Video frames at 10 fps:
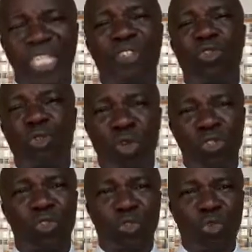It
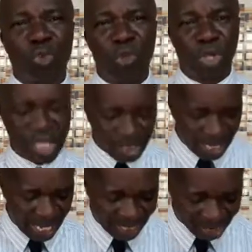runs through
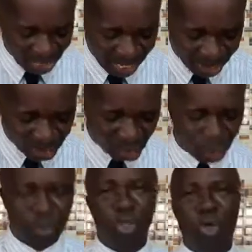the entire
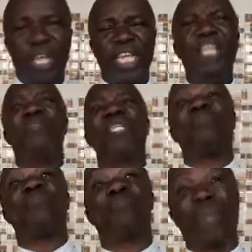scripture. Even
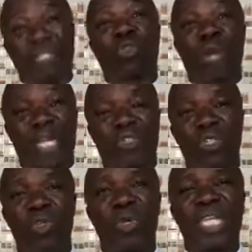the patriarchs,
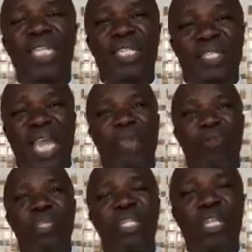you know, in the
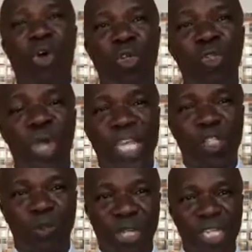time, they also
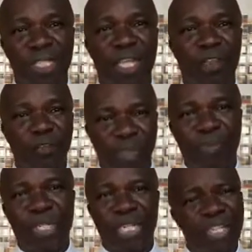experienced
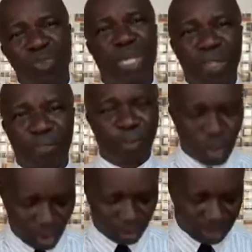famine. Let's look at a
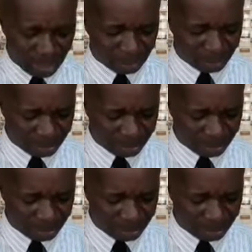few of them.